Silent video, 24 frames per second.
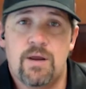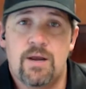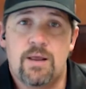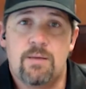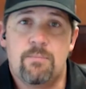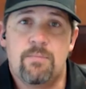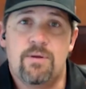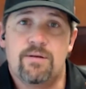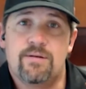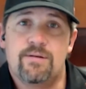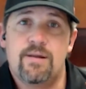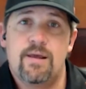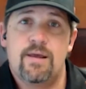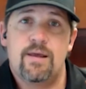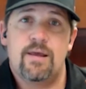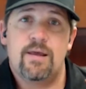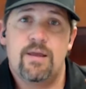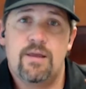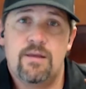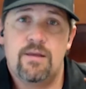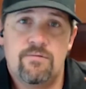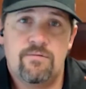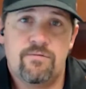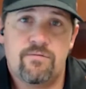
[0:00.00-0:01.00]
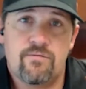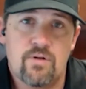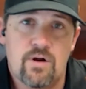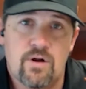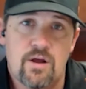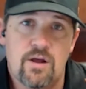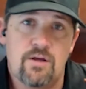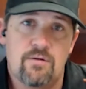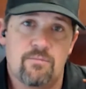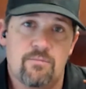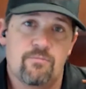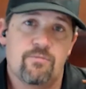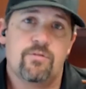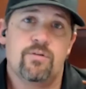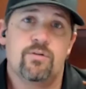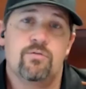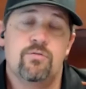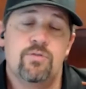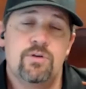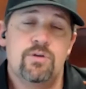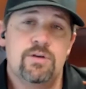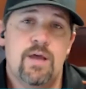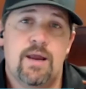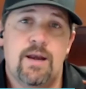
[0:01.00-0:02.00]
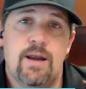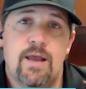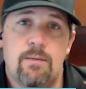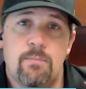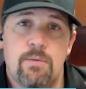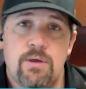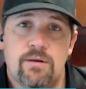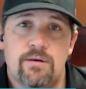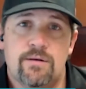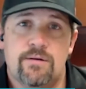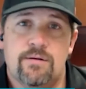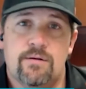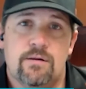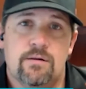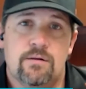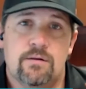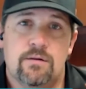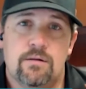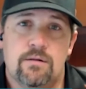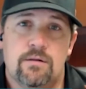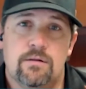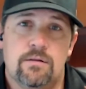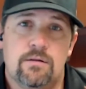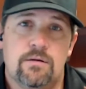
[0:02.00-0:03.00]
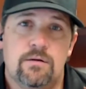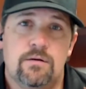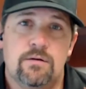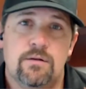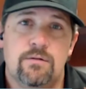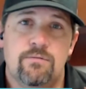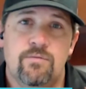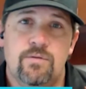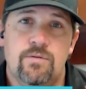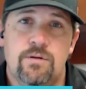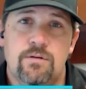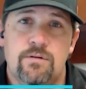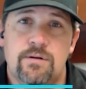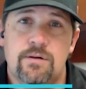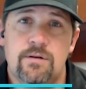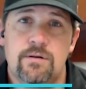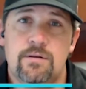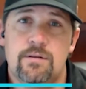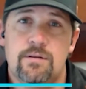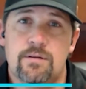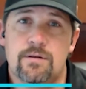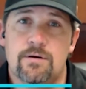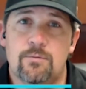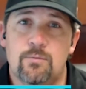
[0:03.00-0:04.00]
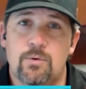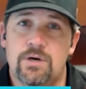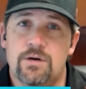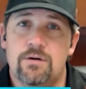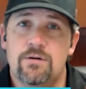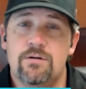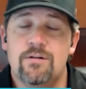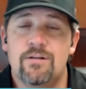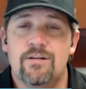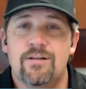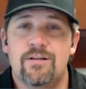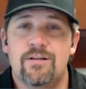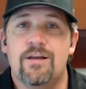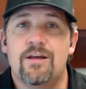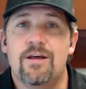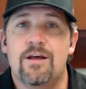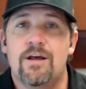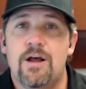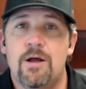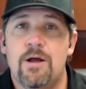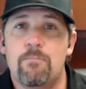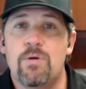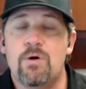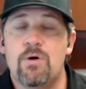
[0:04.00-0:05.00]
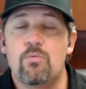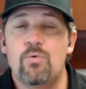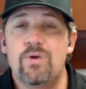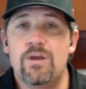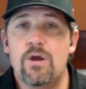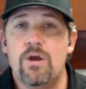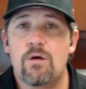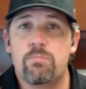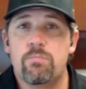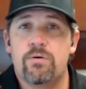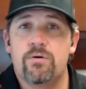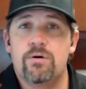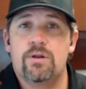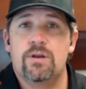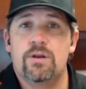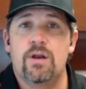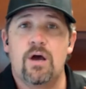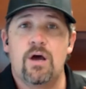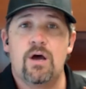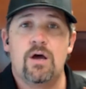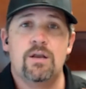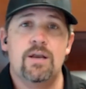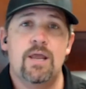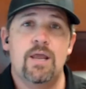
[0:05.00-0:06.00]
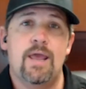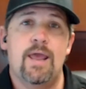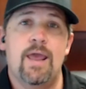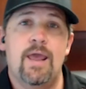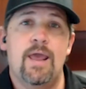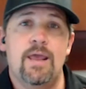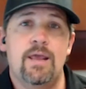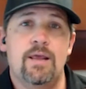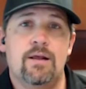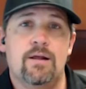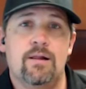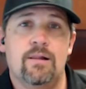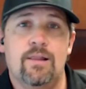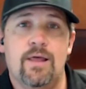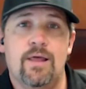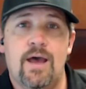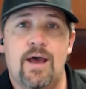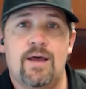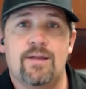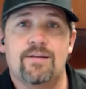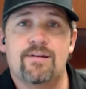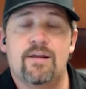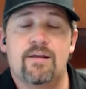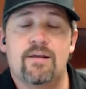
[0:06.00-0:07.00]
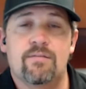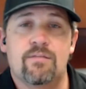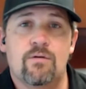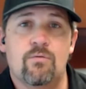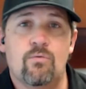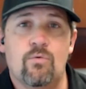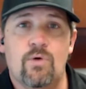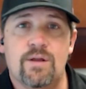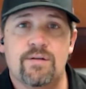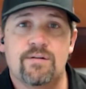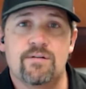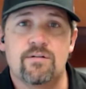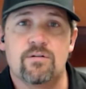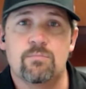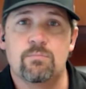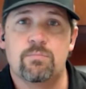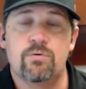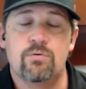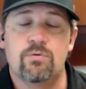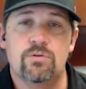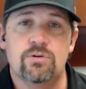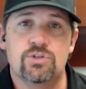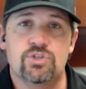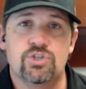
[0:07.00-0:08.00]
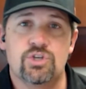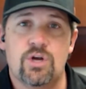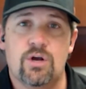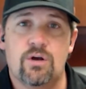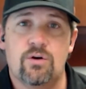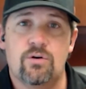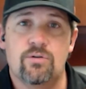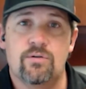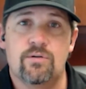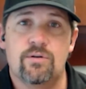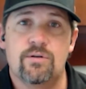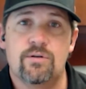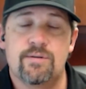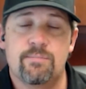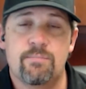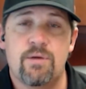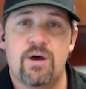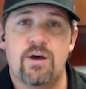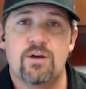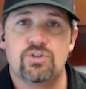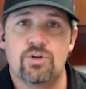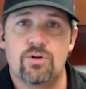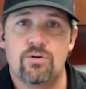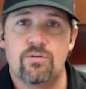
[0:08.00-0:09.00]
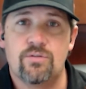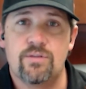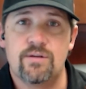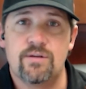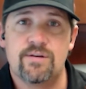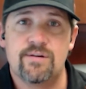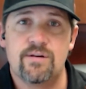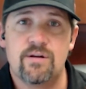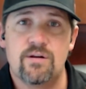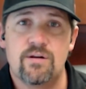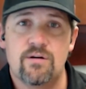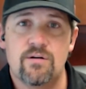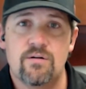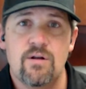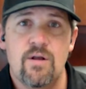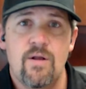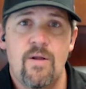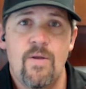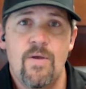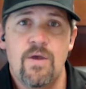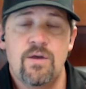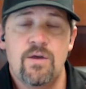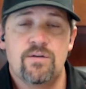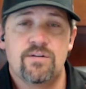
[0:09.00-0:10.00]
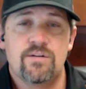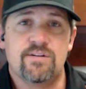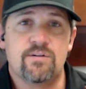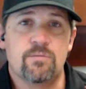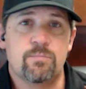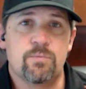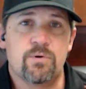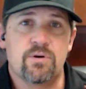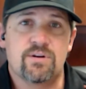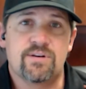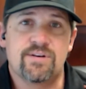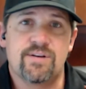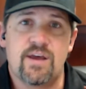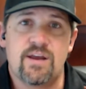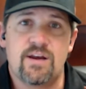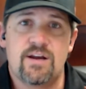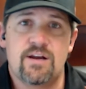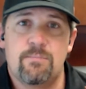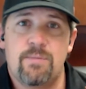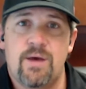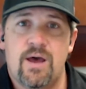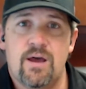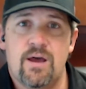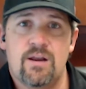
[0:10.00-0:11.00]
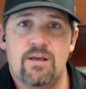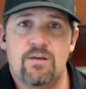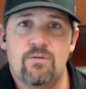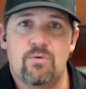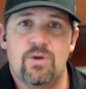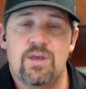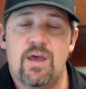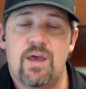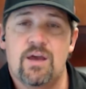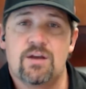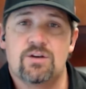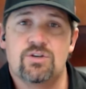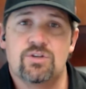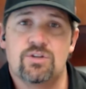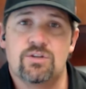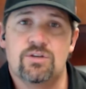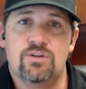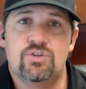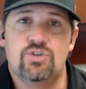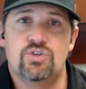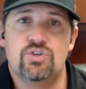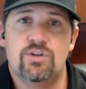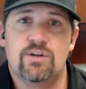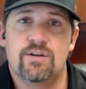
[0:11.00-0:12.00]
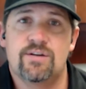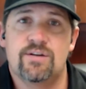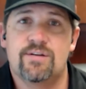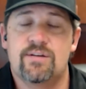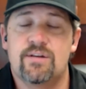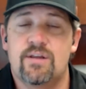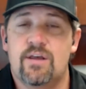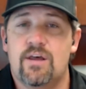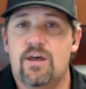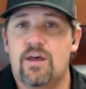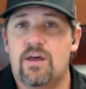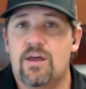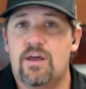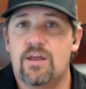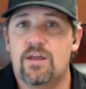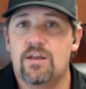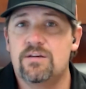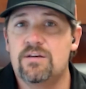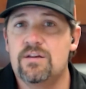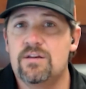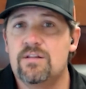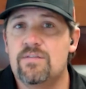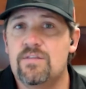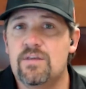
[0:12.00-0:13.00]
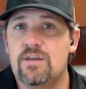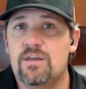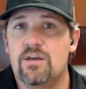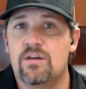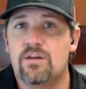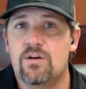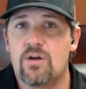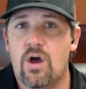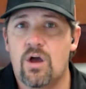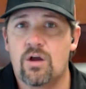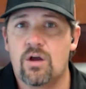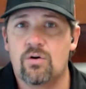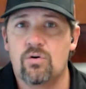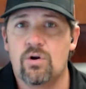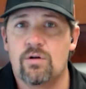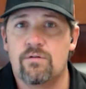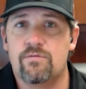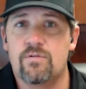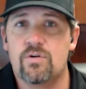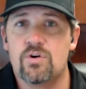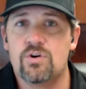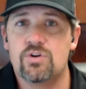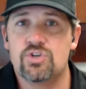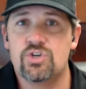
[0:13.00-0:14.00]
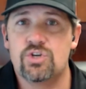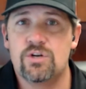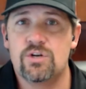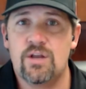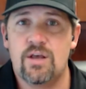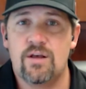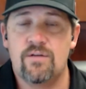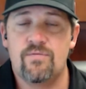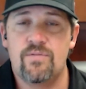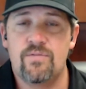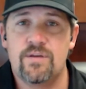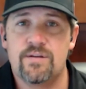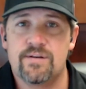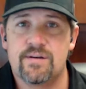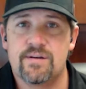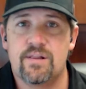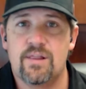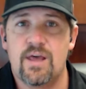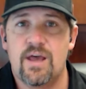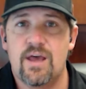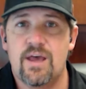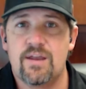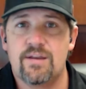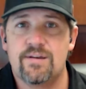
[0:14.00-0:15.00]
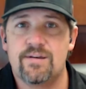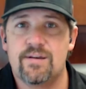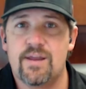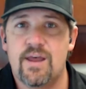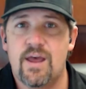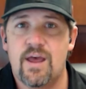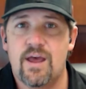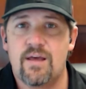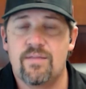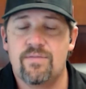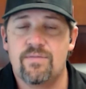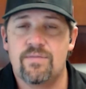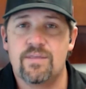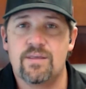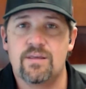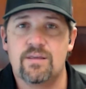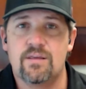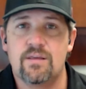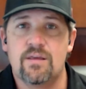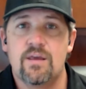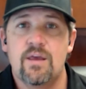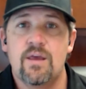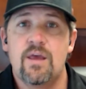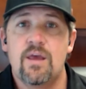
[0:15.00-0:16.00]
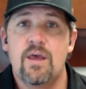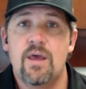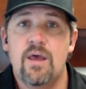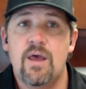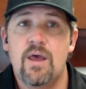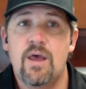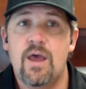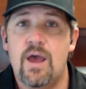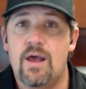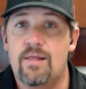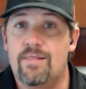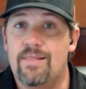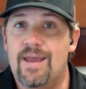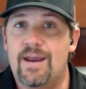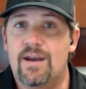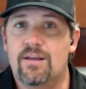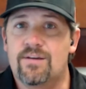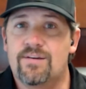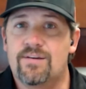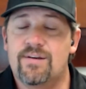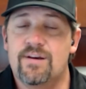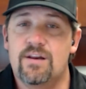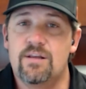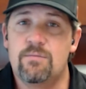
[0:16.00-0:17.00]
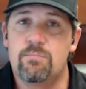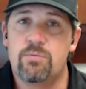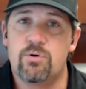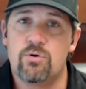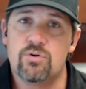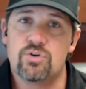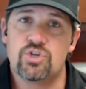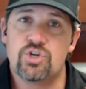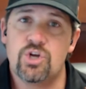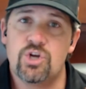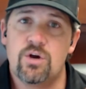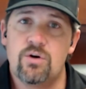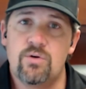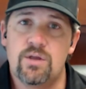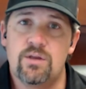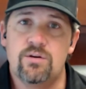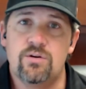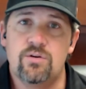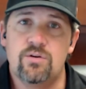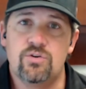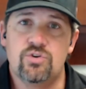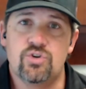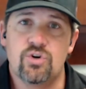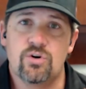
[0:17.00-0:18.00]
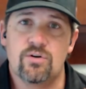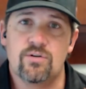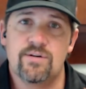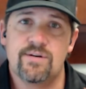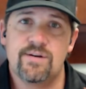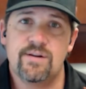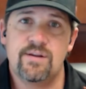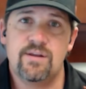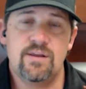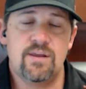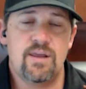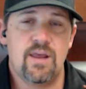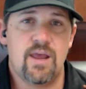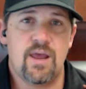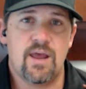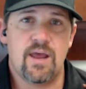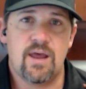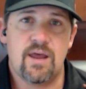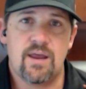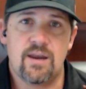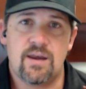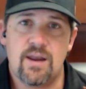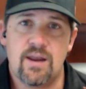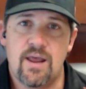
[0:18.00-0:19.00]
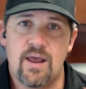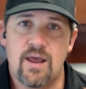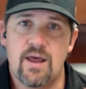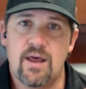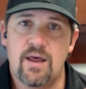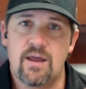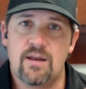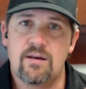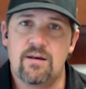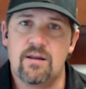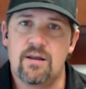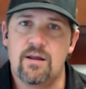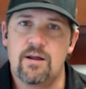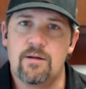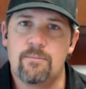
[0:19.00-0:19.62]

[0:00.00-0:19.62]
My name is Dave from Fluid Dynamics. A little confusing, a little weird, uh, but we are putting on a class at the Western Pool and Show, Spa Show this year. Super excited about it. We actually just uh, did the inaugural version of this class at the Atlantic City Pool Show in New Jersey and had